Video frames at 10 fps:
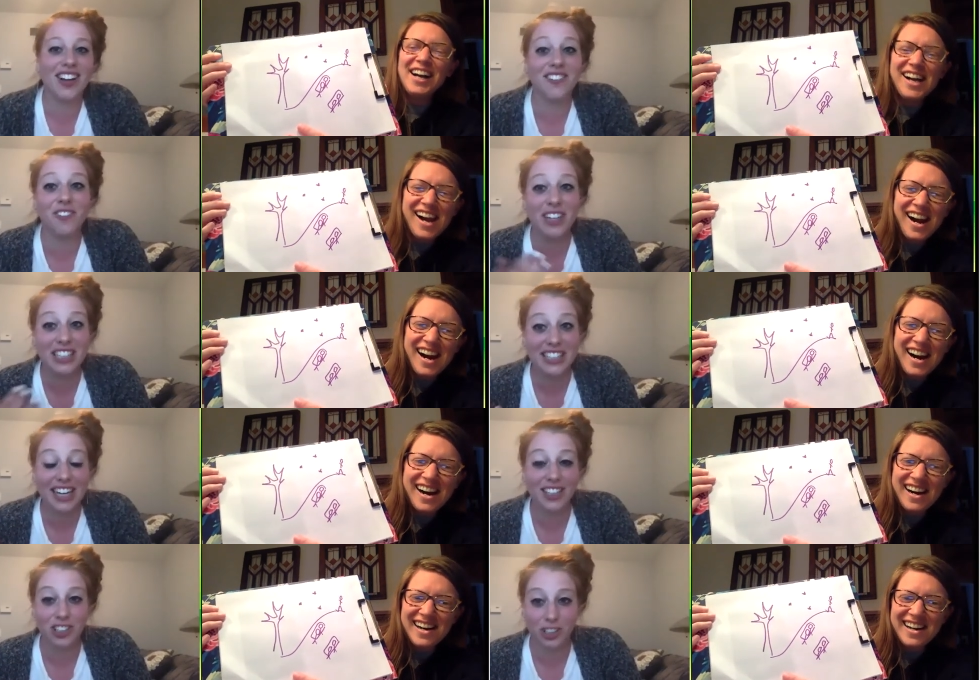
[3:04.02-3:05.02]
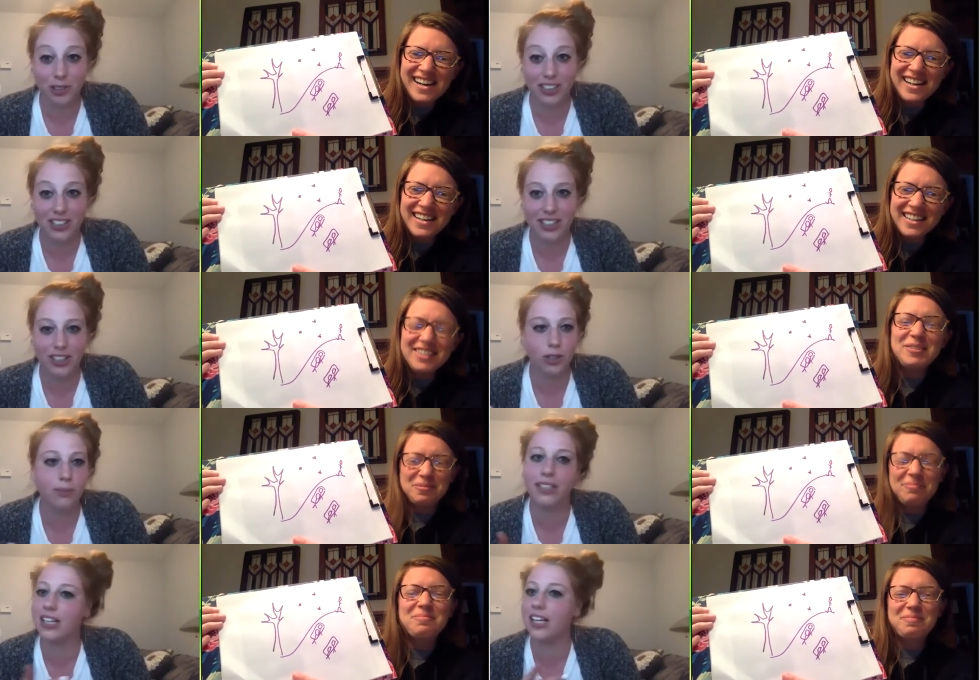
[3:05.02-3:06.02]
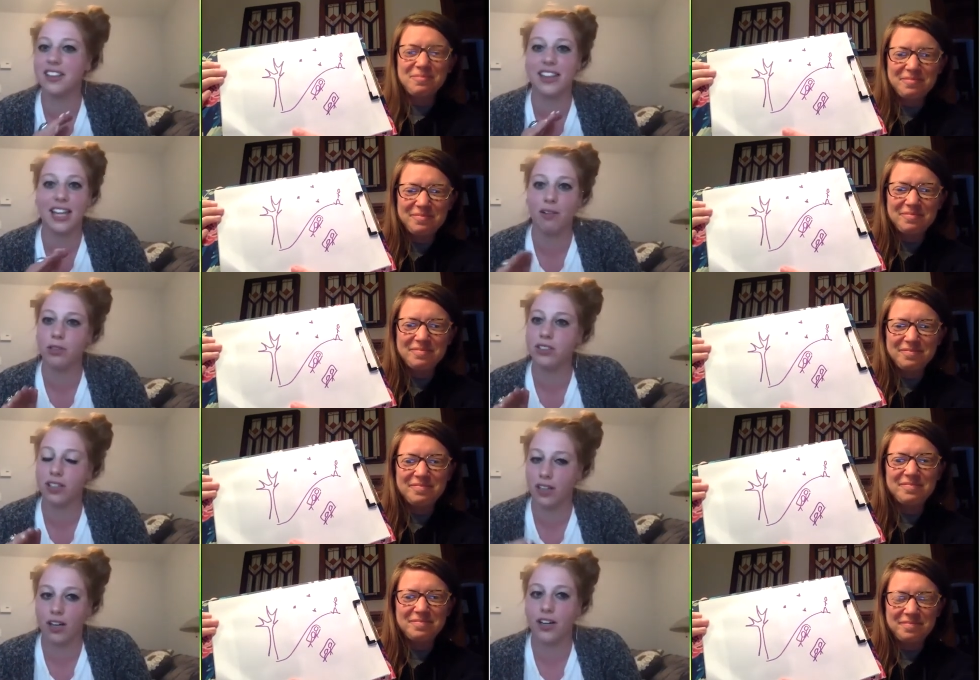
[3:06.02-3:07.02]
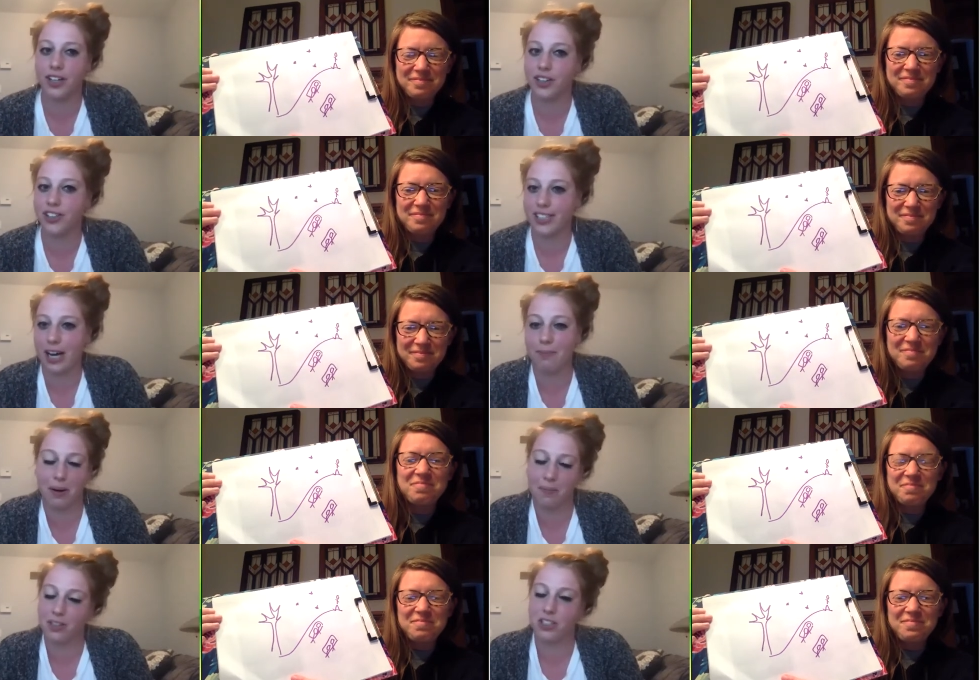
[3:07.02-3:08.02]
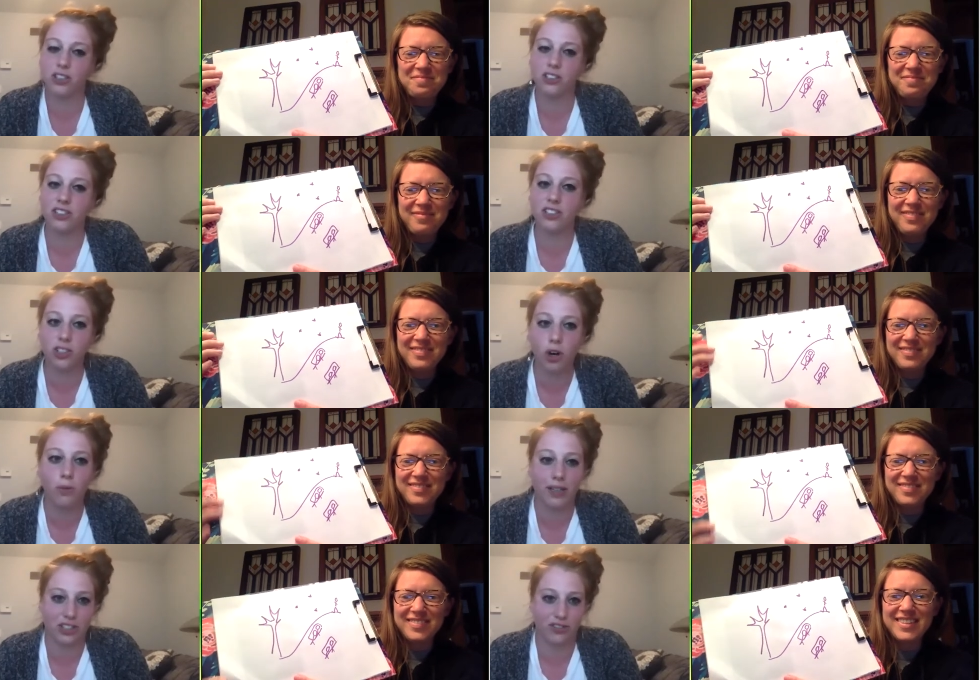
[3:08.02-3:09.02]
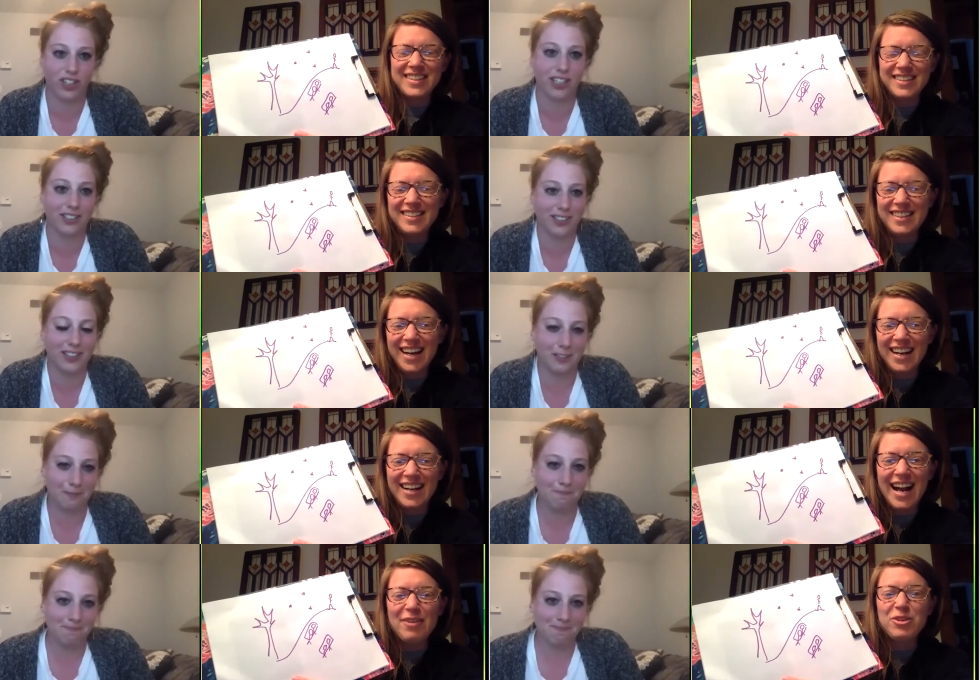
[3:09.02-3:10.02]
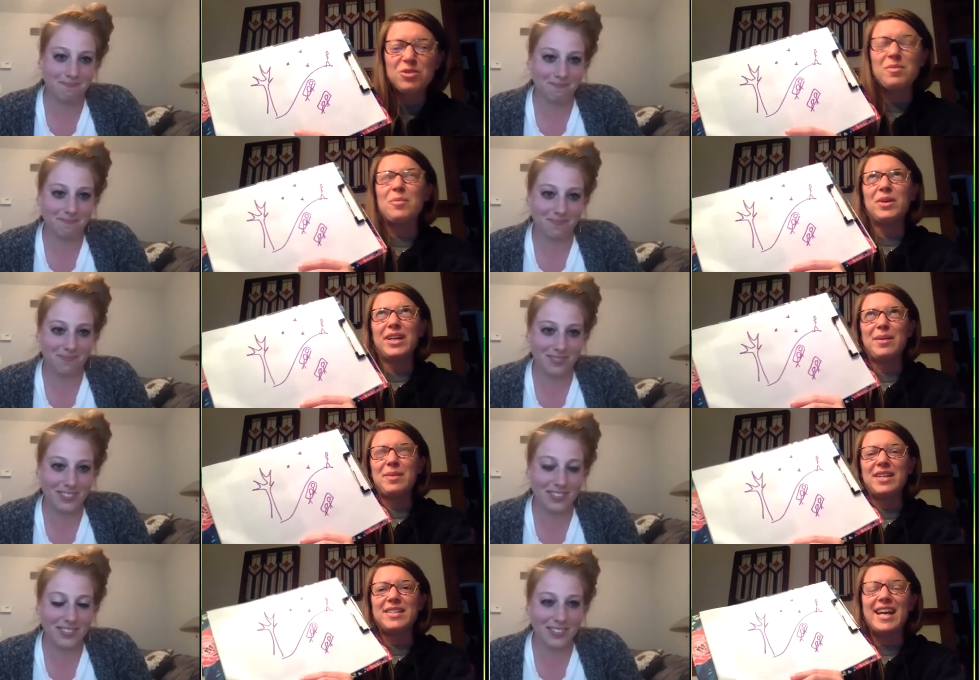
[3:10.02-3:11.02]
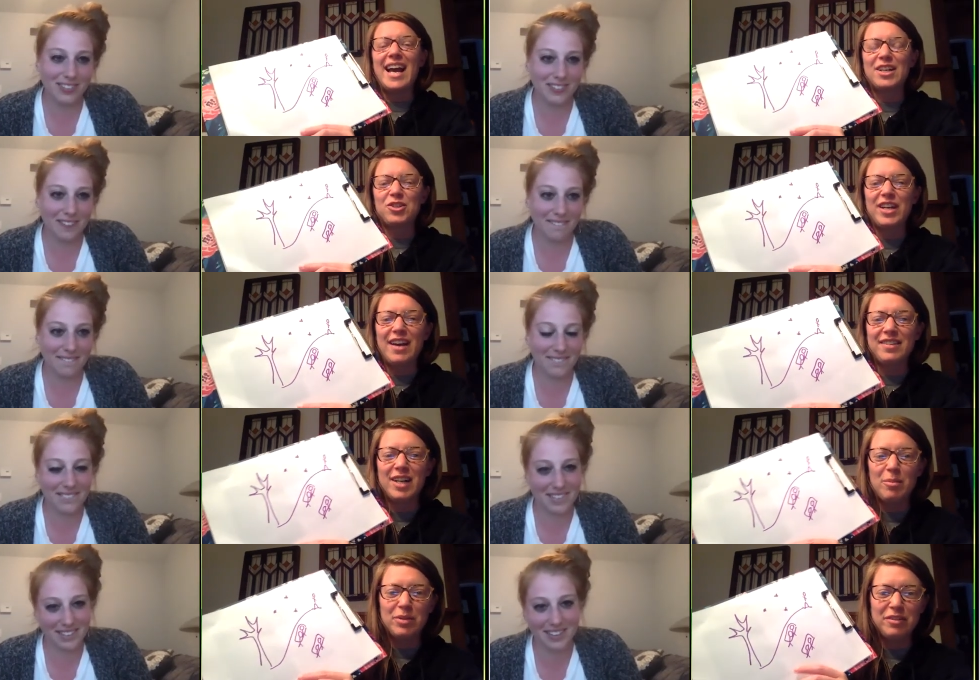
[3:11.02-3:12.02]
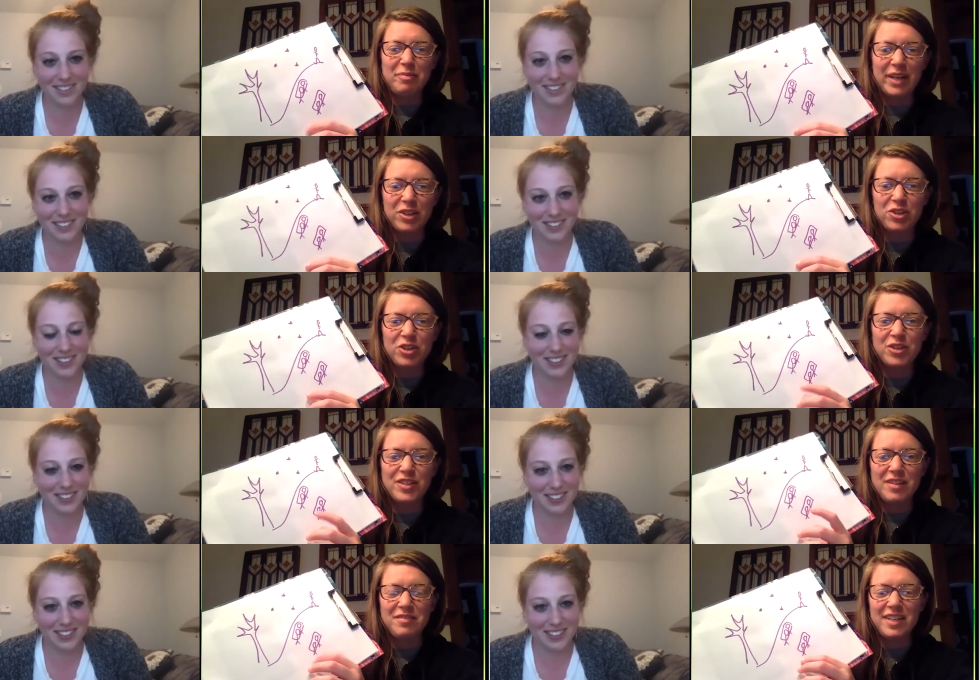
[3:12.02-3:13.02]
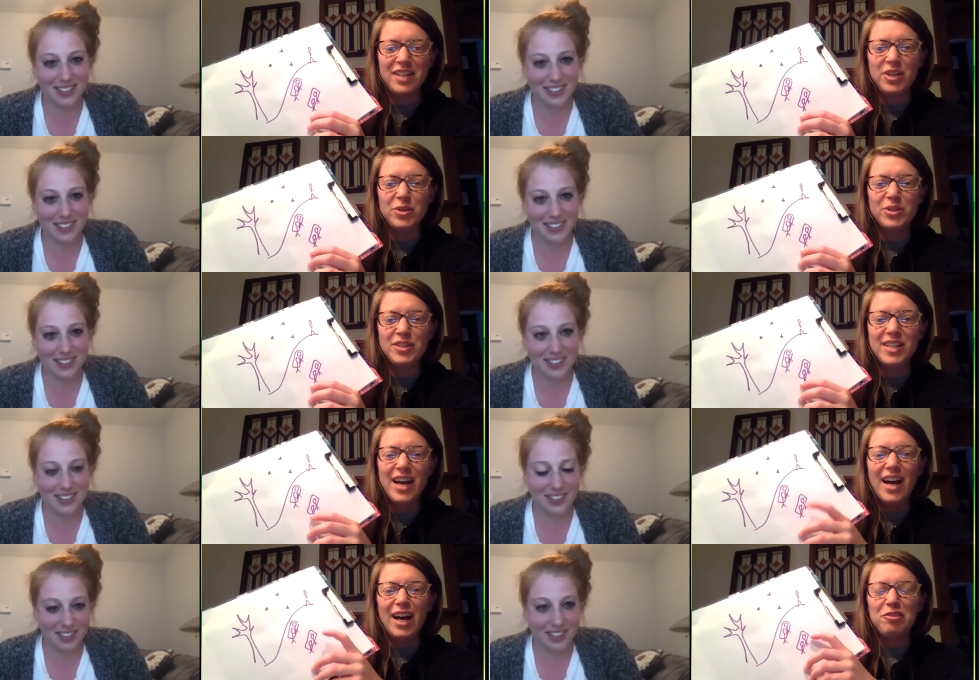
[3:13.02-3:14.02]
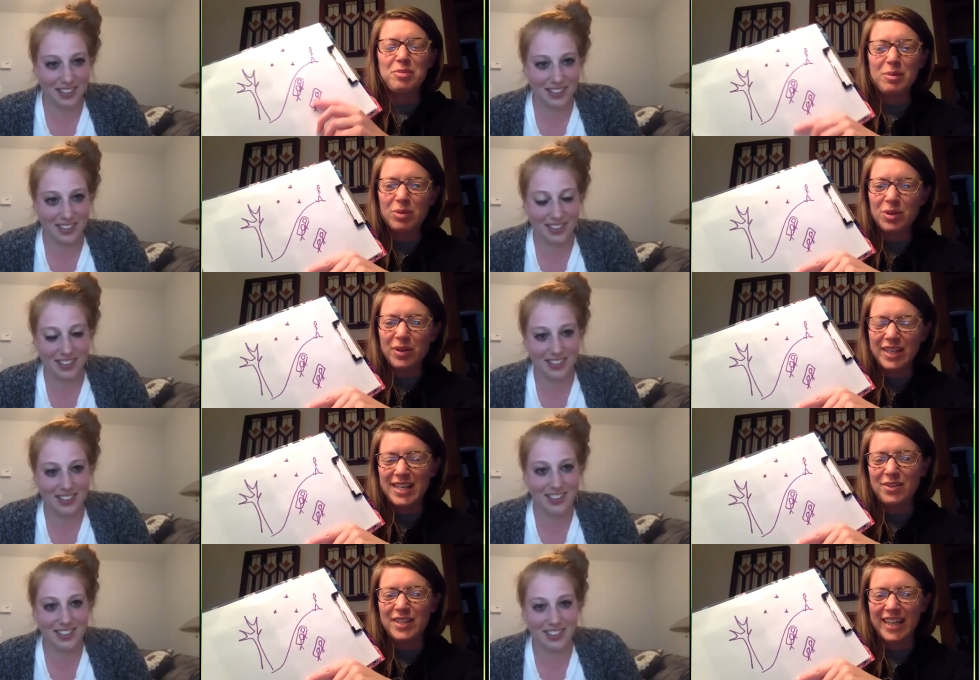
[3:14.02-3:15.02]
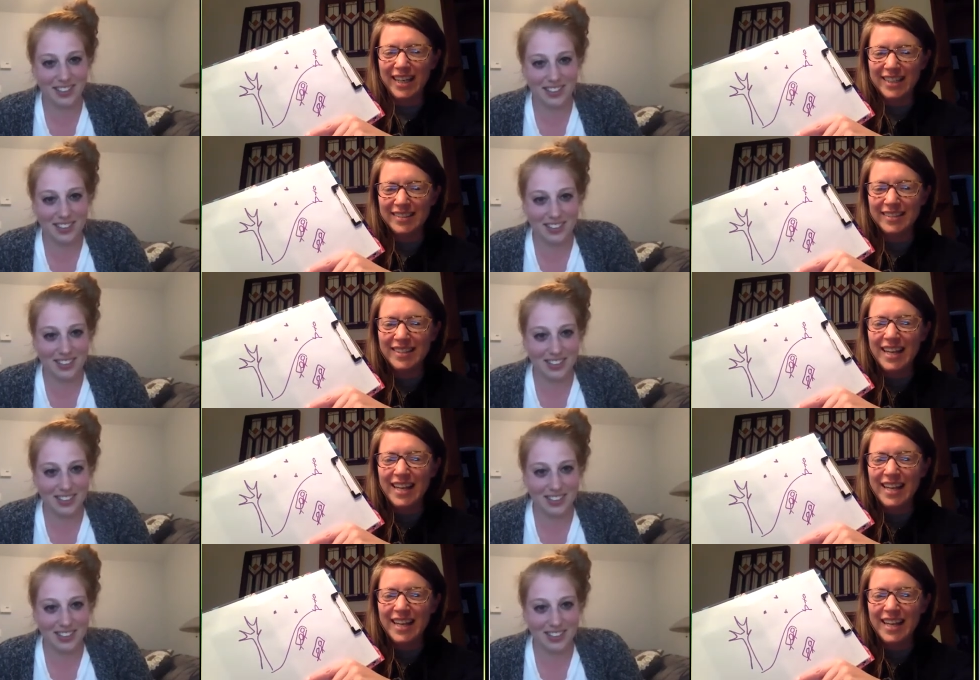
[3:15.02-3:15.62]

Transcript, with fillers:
Speaker 1: love. We did that too as a classroom, and that was another top memory. So much fun. Yeah,
Speaker 2: I was remembering it because I actually have a couple of pictures and videos of people going down the hill,